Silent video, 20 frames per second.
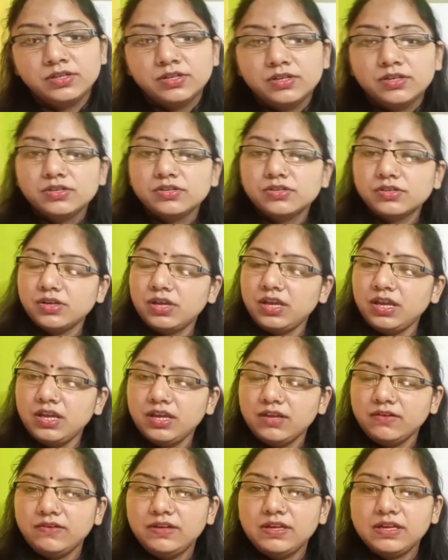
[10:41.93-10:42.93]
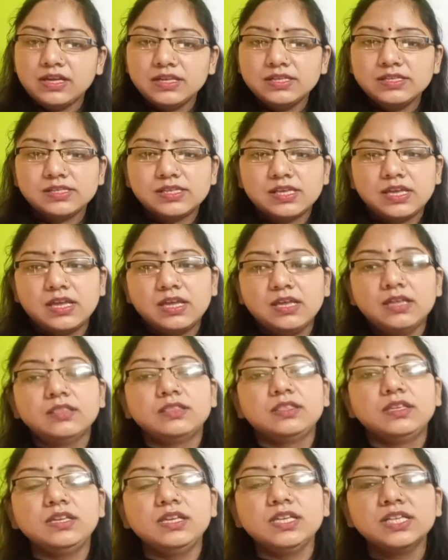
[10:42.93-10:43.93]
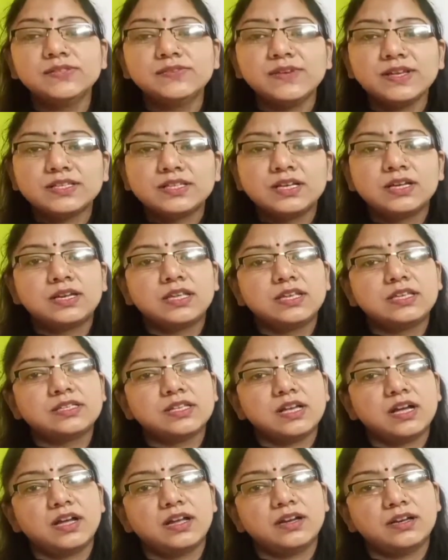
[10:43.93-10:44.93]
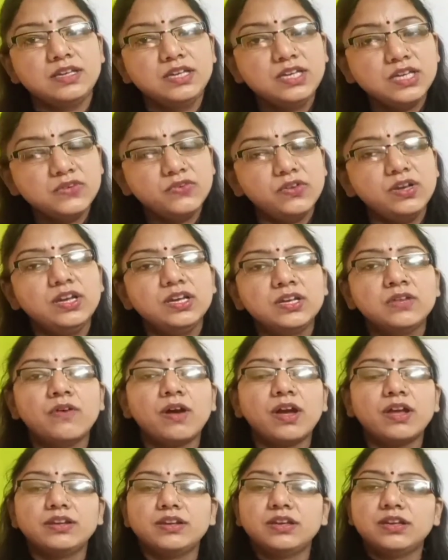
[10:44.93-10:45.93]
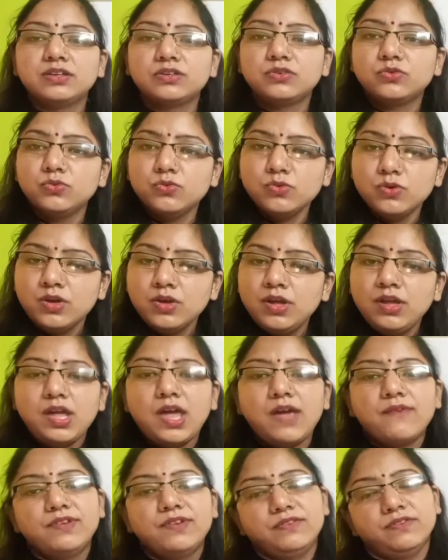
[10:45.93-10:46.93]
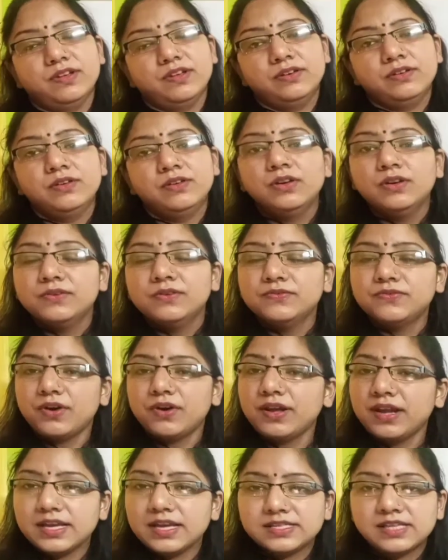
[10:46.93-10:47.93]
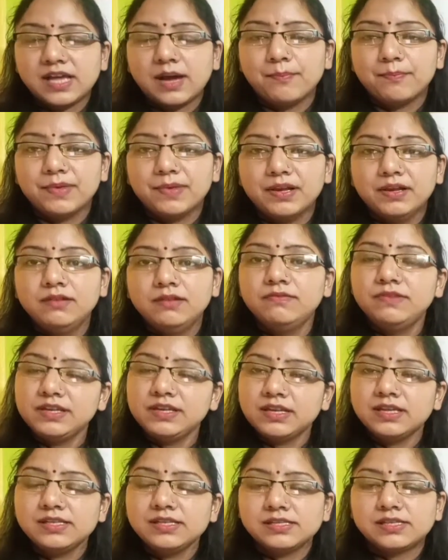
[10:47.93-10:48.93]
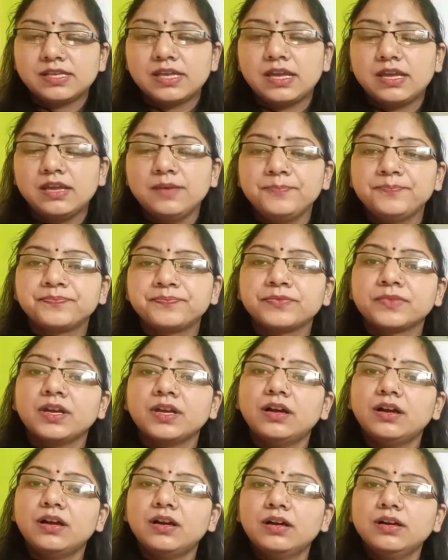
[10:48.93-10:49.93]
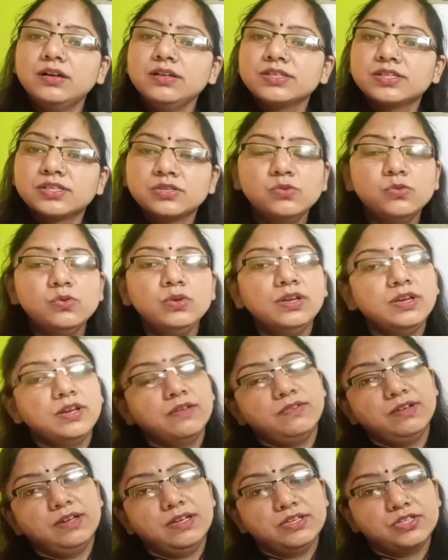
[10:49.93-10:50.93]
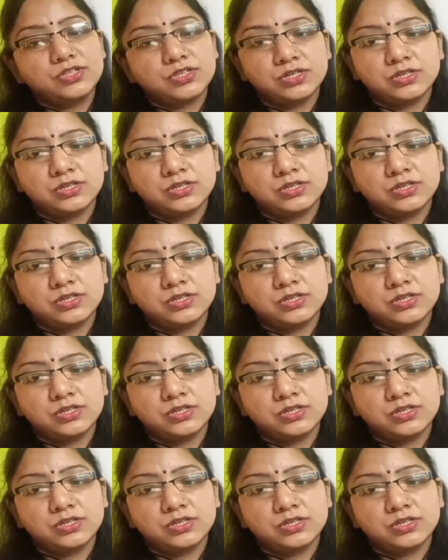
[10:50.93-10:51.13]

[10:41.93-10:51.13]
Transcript: So here we can say these facilities are equally divided to everyone. For example, we can say a school in a village.